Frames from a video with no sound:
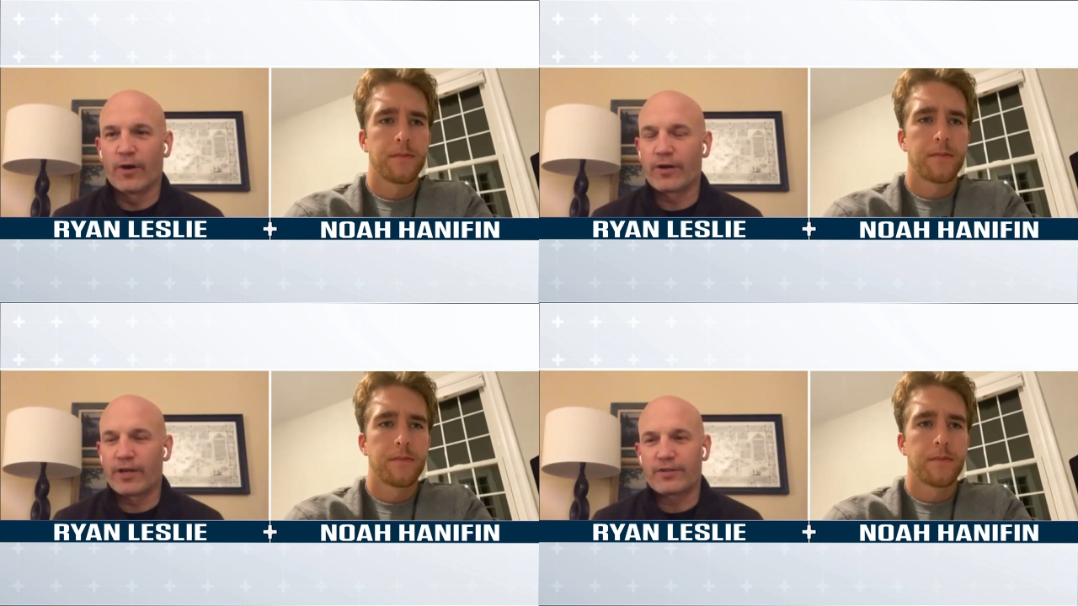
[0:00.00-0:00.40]

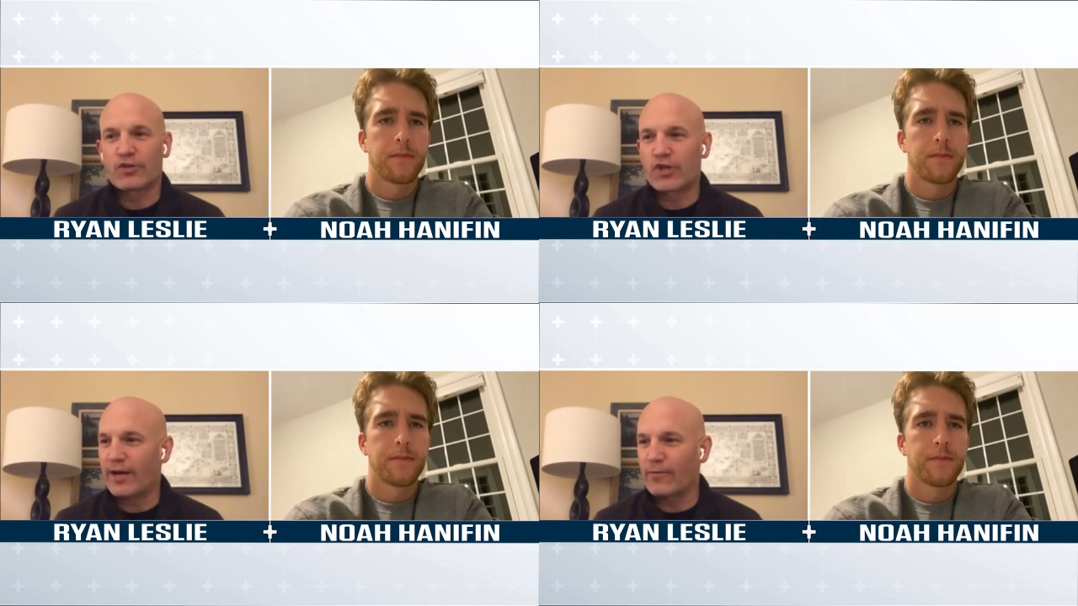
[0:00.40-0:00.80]
Speaker 1: Noah,
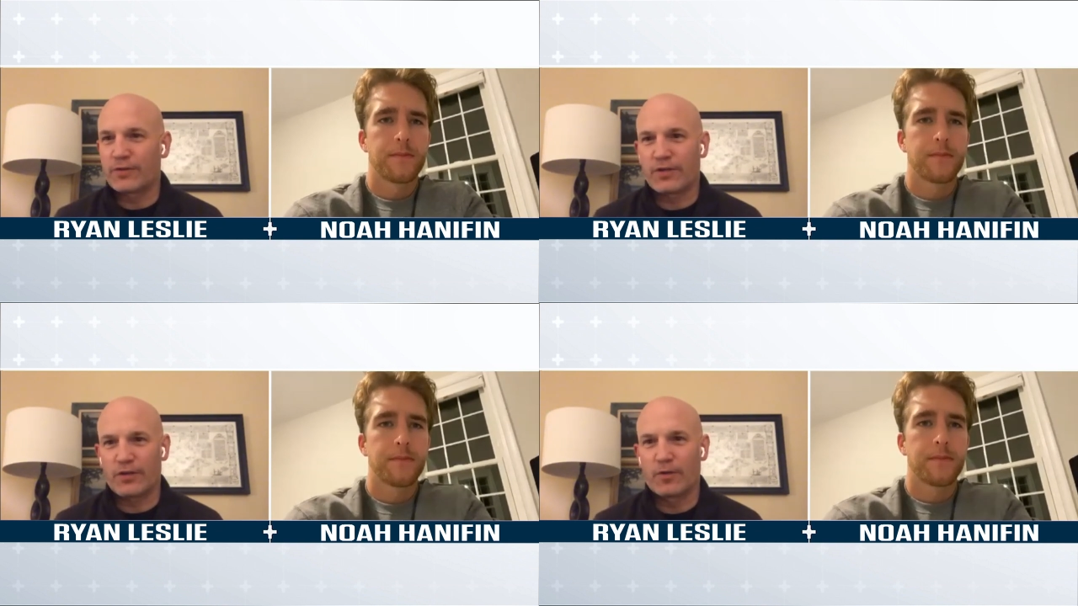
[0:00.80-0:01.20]
great to chat
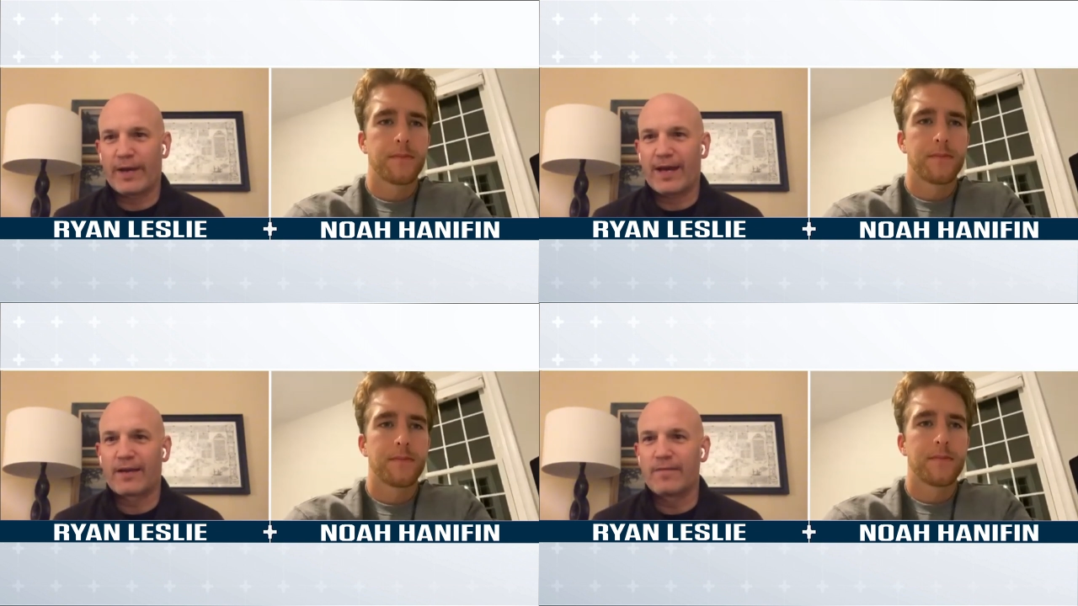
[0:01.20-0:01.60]
with you.
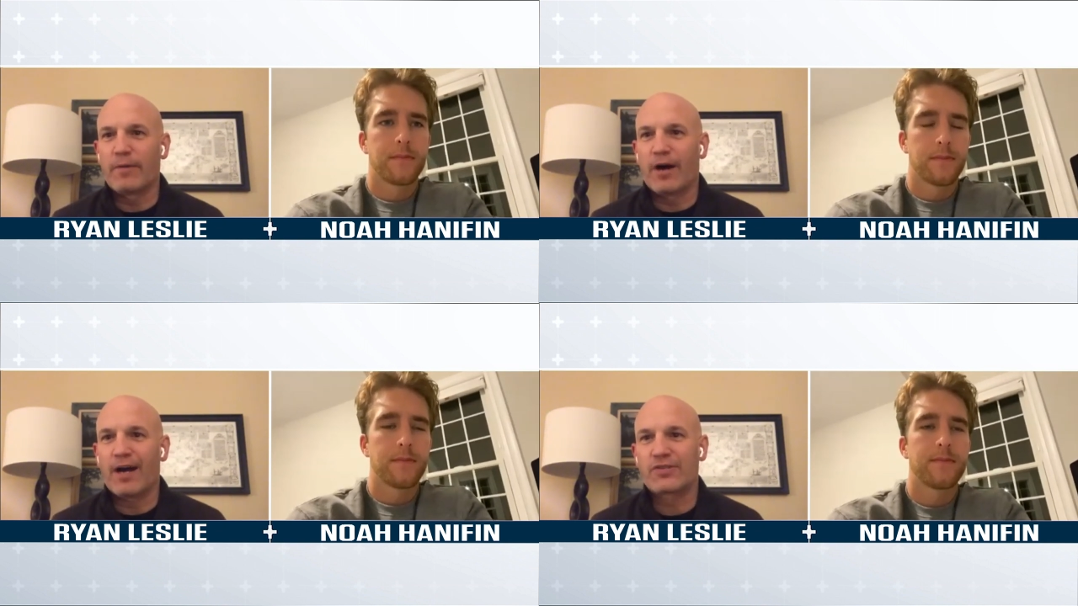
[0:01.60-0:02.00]
You're back
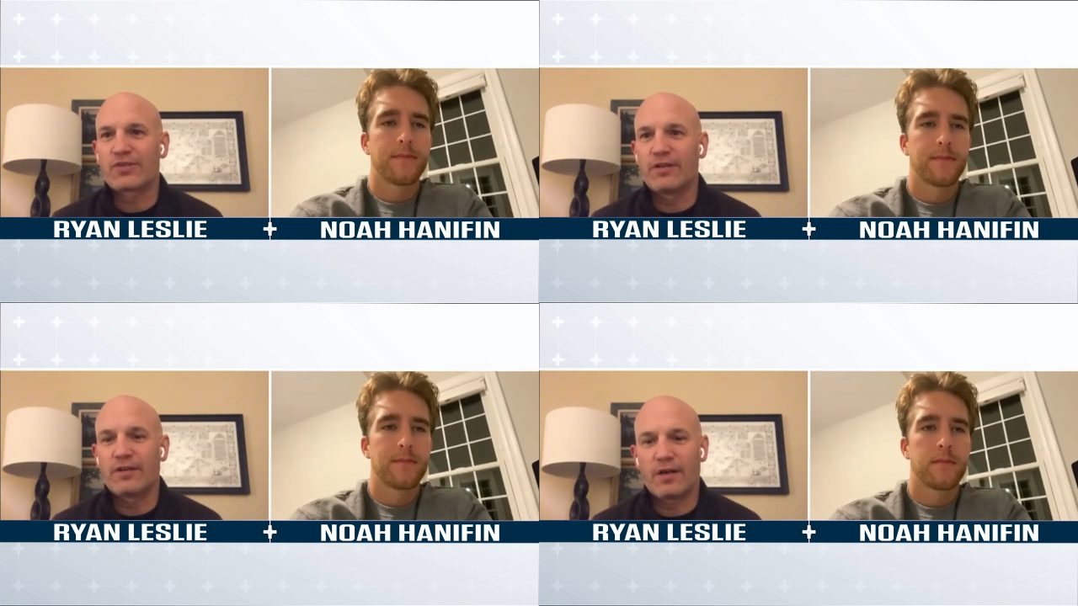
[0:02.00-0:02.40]
in
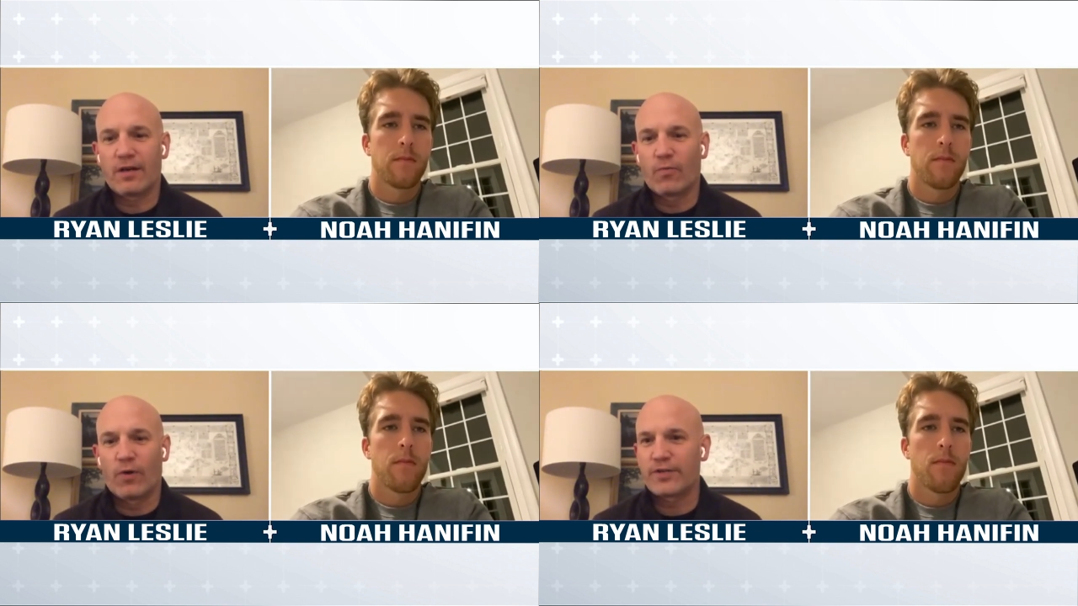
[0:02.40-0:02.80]
Boston.
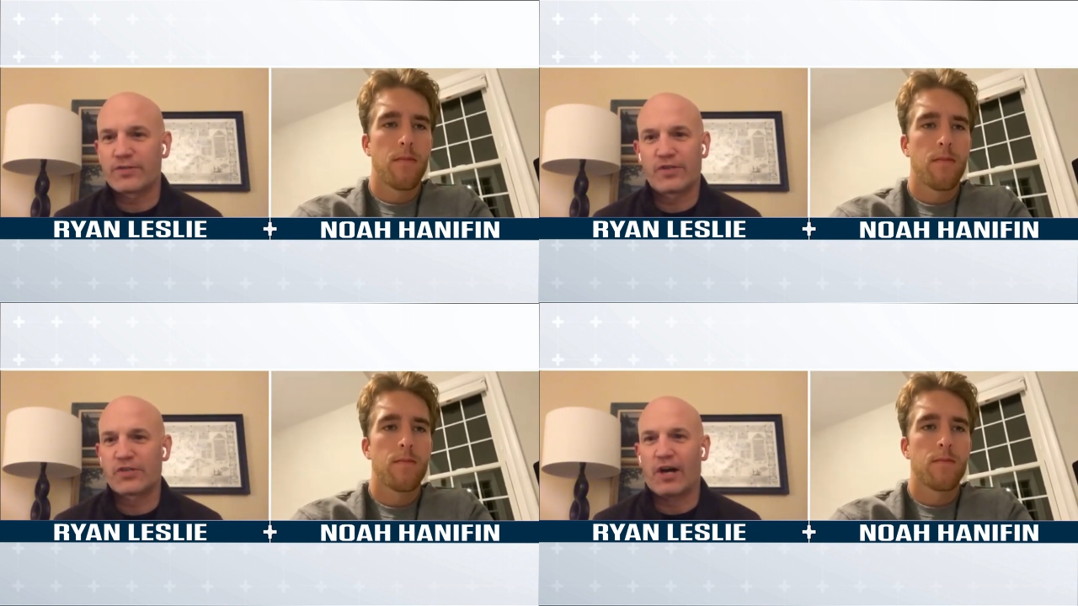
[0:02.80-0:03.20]
Uh, what
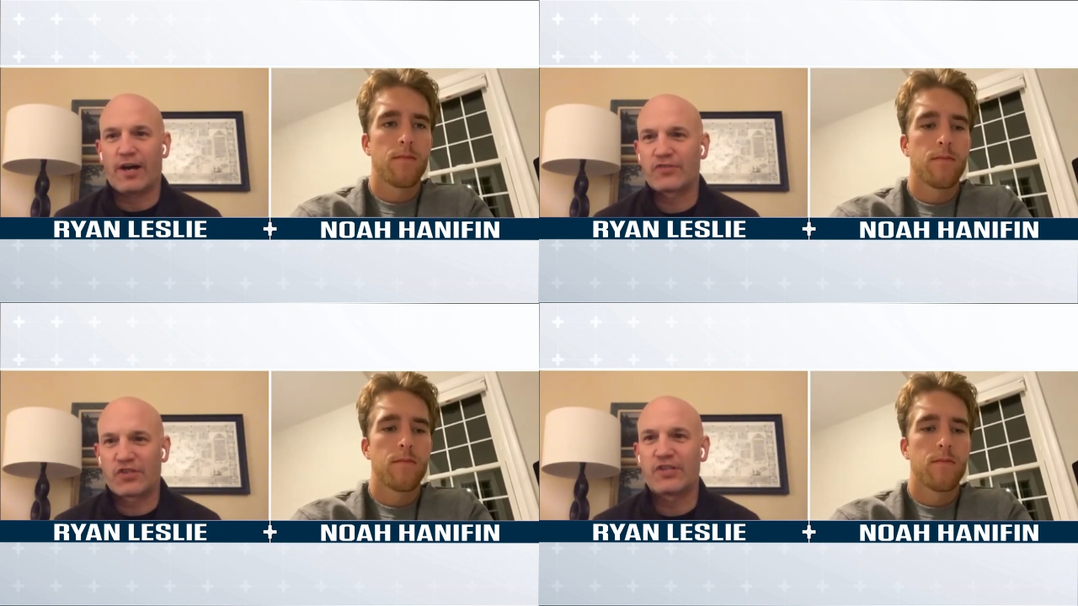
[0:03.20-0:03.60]
is this
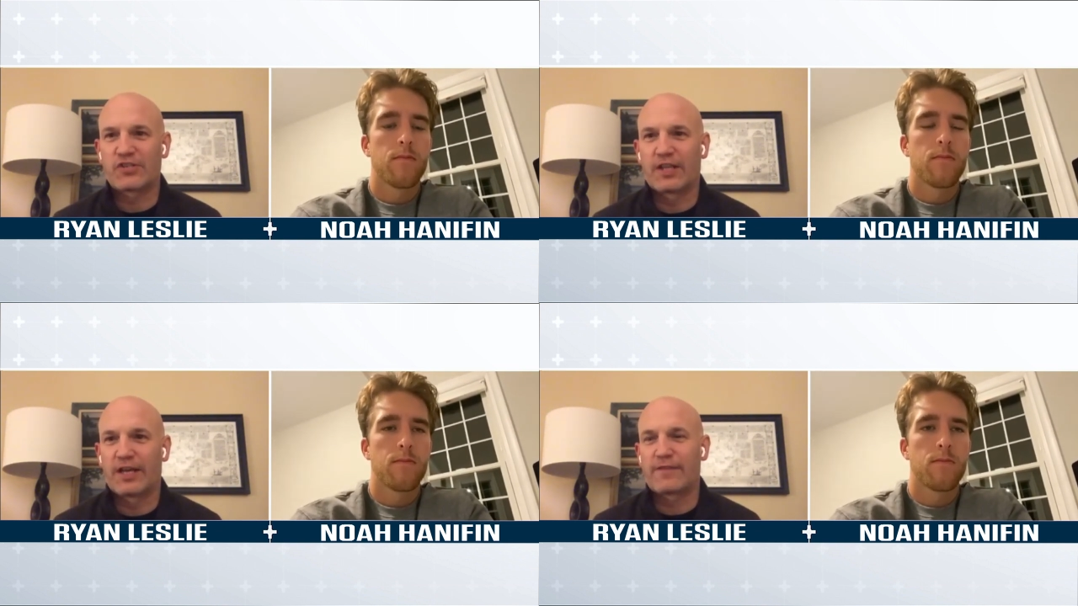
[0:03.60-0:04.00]
off
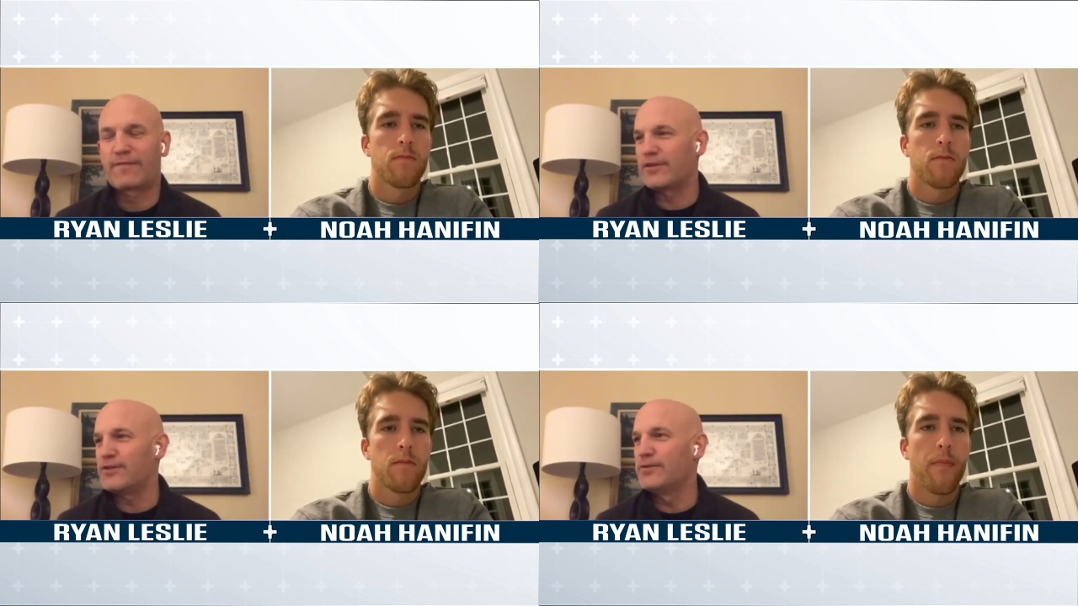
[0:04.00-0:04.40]
season
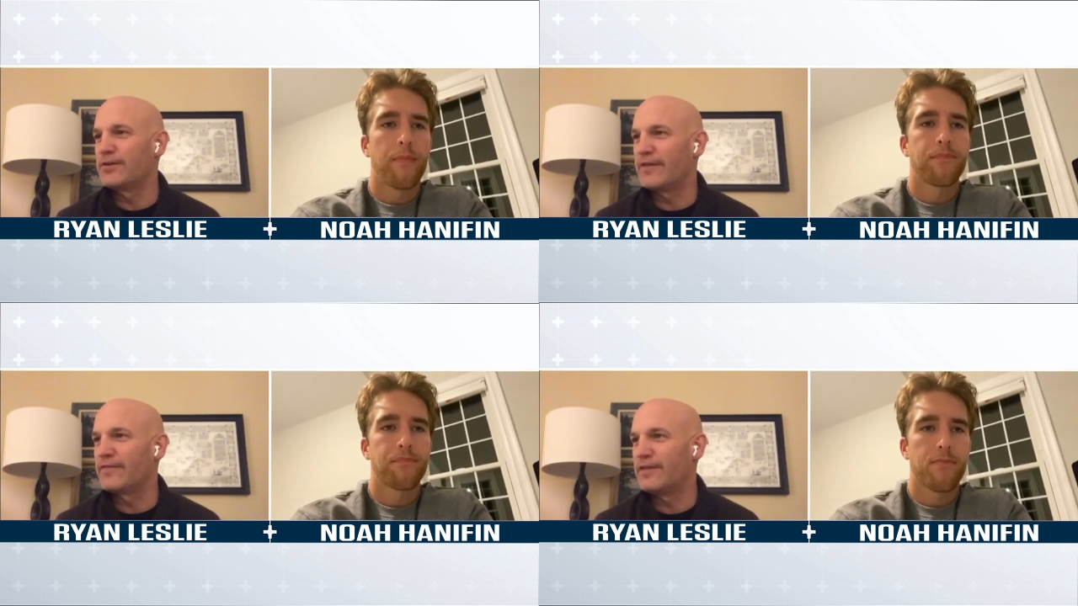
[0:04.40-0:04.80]
like for
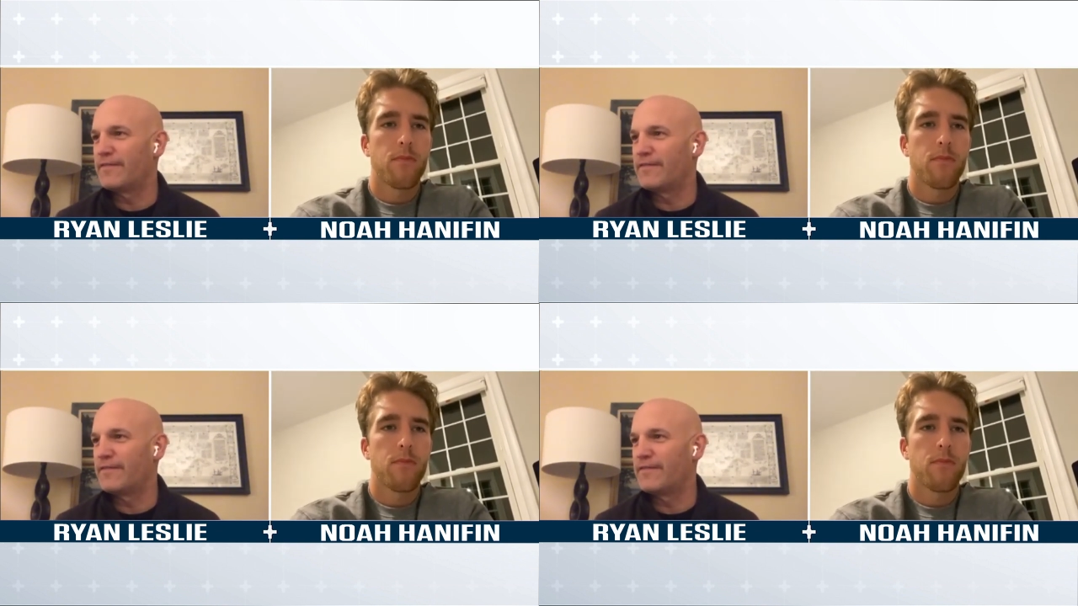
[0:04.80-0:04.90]
you, given the